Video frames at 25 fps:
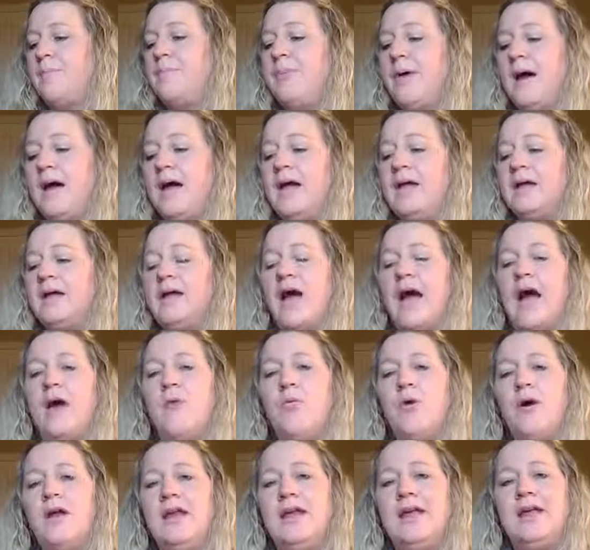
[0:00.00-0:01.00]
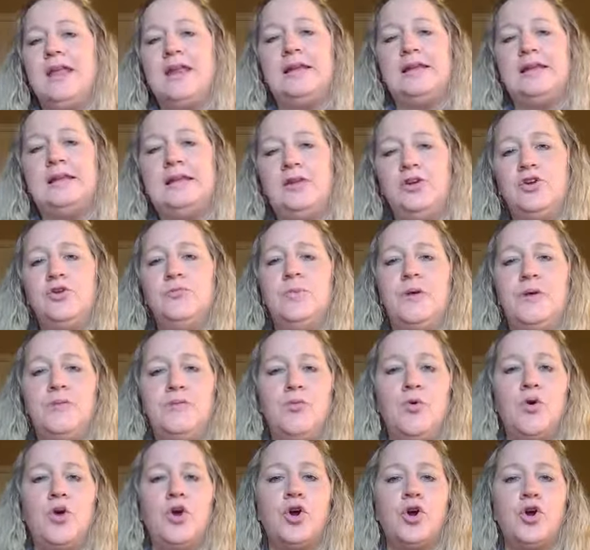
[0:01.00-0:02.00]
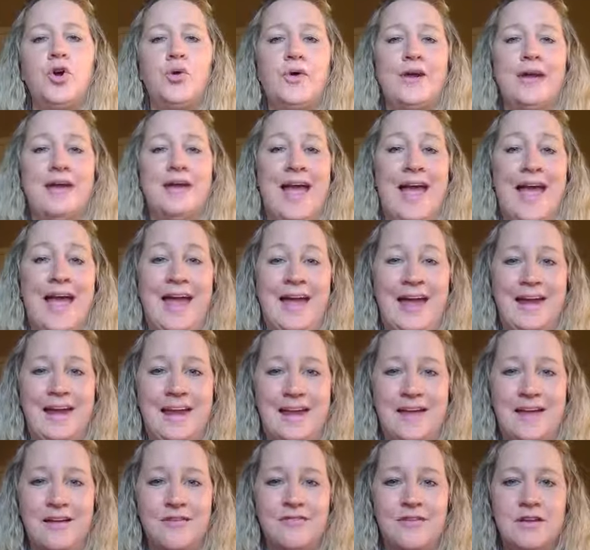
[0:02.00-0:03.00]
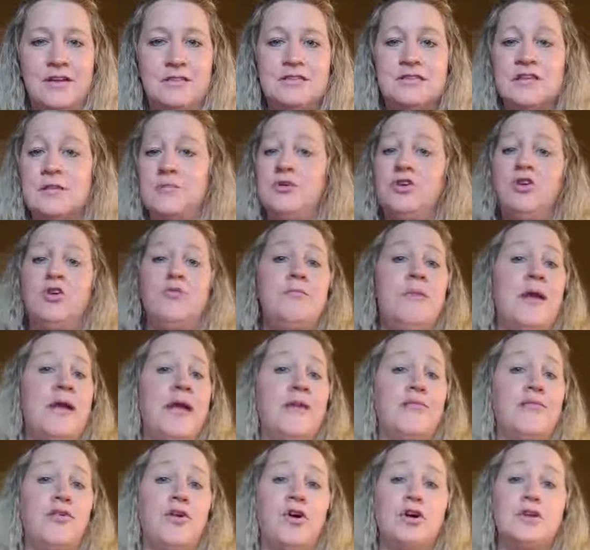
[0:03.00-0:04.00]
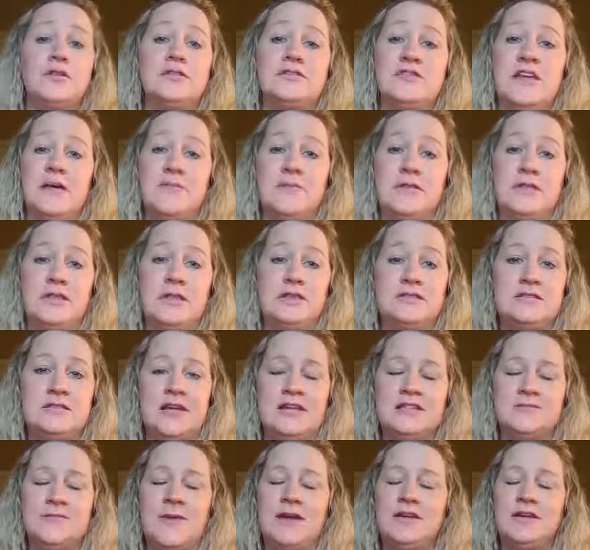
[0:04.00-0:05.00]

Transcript: But I want to get a little bit more creative. And some of you may have heard some of these things.